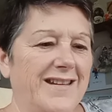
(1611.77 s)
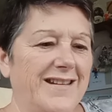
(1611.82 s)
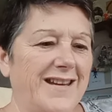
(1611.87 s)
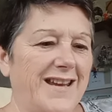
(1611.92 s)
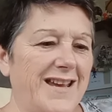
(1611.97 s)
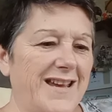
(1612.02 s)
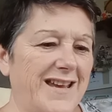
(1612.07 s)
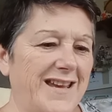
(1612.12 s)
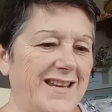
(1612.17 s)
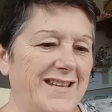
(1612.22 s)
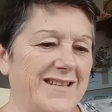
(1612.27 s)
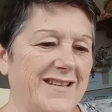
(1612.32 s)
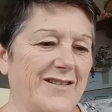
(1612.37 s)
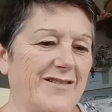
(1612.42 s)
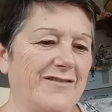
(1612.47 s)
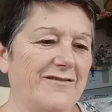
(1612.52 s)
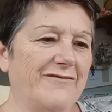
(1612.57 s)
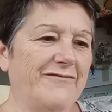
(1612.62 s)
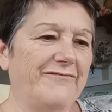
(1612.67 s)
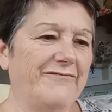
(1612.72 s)
that is a
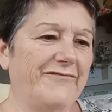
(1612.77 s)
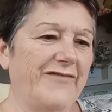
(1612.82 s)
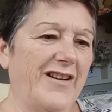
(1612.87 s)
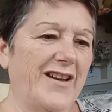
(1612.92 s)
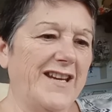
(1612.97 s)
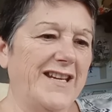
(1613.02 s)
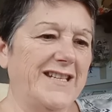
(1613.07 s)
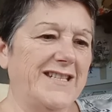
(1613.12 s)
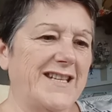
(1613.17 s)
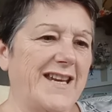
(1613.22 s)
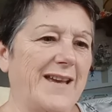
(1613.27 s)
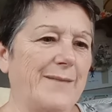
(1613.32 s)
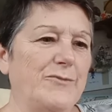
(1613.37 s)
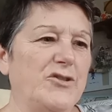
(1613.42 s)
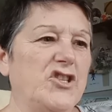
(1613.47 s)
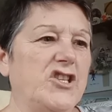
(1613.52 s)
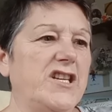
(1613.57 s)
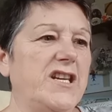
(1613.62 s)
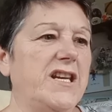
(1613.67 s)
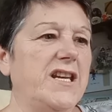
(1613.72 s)
right damn
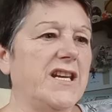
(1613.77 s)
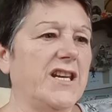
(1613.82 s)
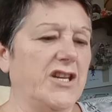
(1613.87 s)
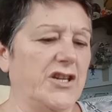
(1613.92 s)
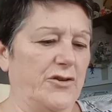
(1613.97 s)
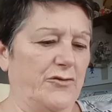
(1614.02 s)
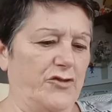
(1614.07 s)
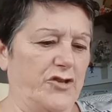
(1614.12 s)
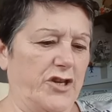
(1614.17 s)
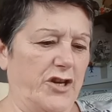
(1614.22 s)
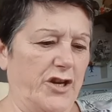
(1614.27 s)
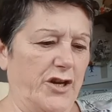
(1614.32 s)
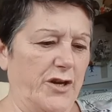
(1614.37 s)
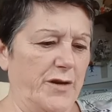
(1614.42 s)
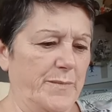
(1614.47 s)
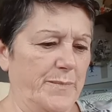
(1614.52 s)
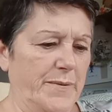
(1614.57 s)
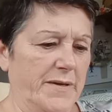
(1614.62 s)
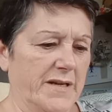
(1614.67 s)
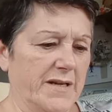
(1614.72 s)
cheek, YouTube.